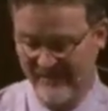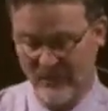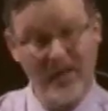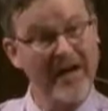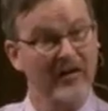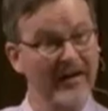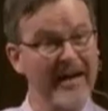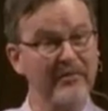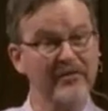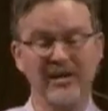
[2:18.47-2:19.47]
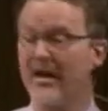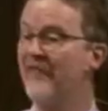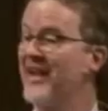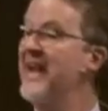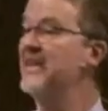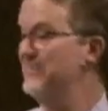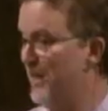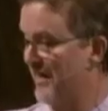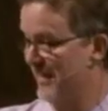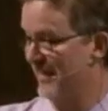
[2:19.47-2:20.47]
We are able to love
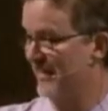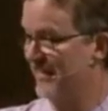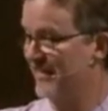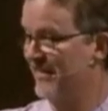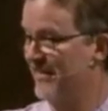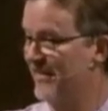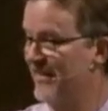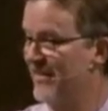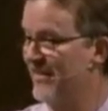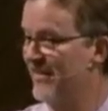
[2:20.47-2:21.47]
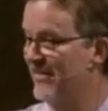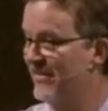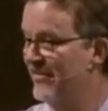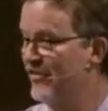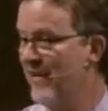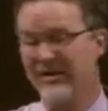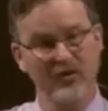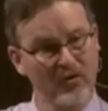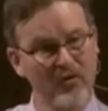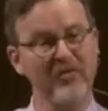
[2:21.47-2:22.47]
anybody, no matter
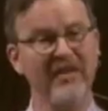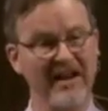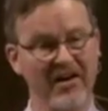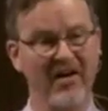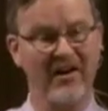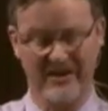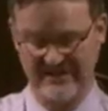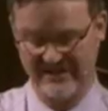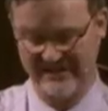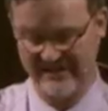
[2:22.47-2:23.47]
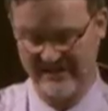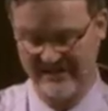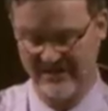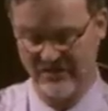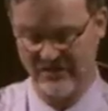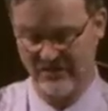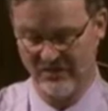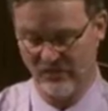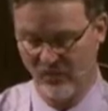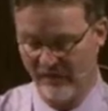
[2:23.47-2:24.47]
who they are,
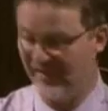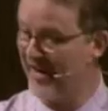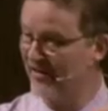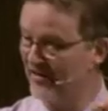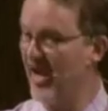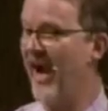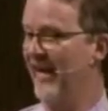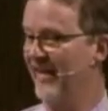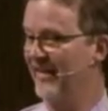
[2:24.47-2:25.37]
what they are like,